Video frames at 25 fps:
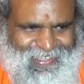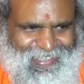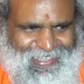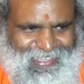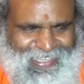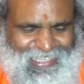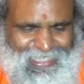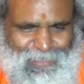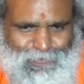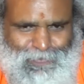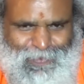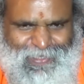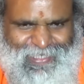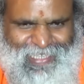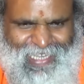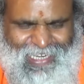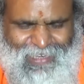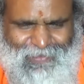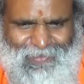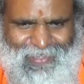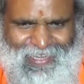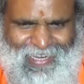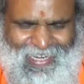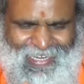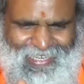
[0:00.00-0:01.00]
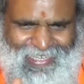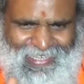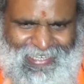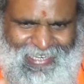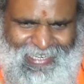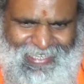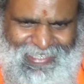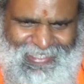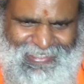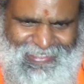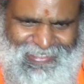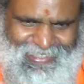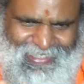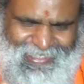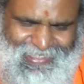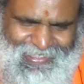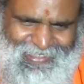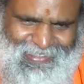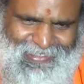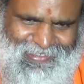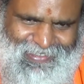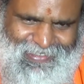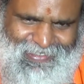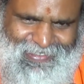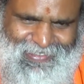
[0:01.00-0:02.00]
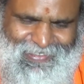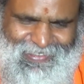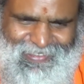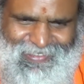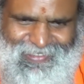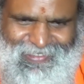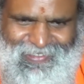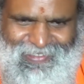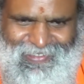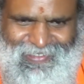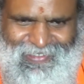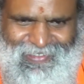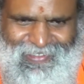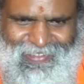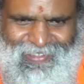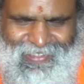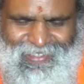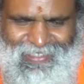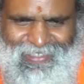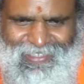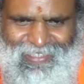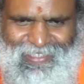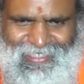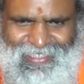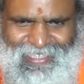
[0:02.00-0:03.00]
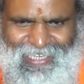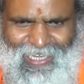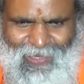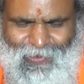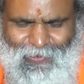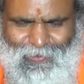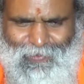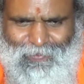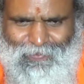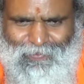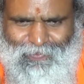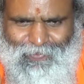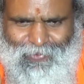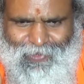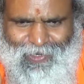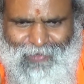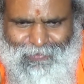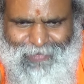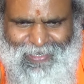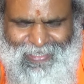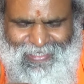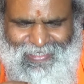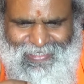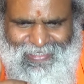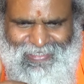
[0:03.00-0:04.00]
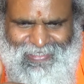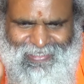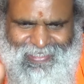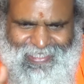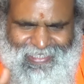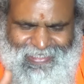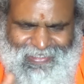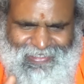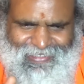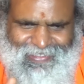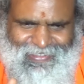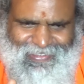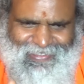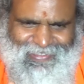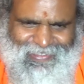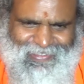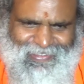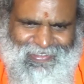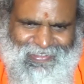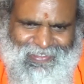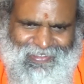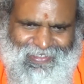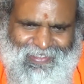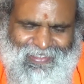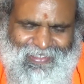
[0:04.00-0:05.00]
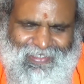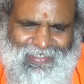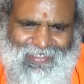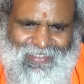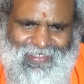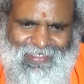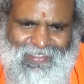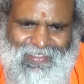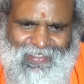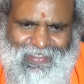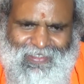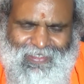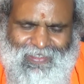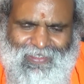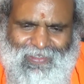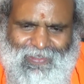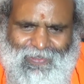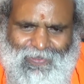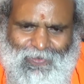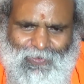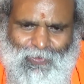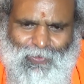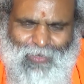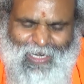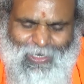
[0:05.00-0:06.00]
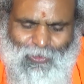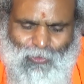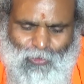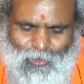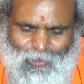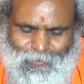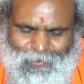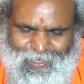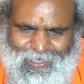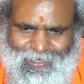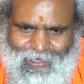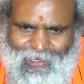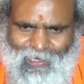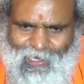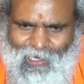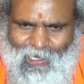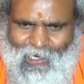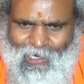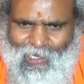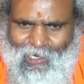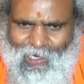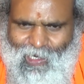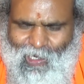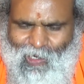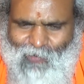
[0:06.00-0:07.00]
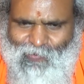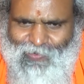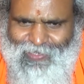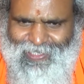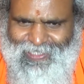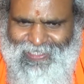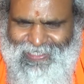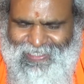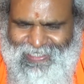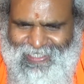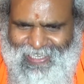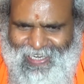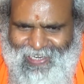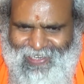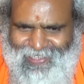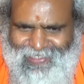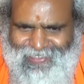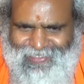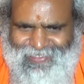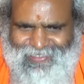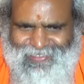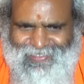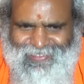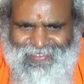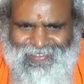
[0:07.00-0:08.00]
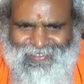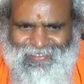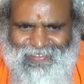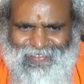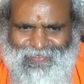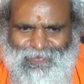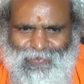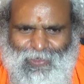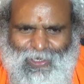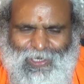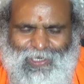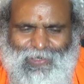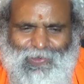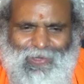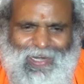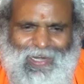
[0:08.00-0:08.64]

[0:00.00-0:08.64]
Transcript: especially behind nicely, now from a distance, what would be the color of crystal for your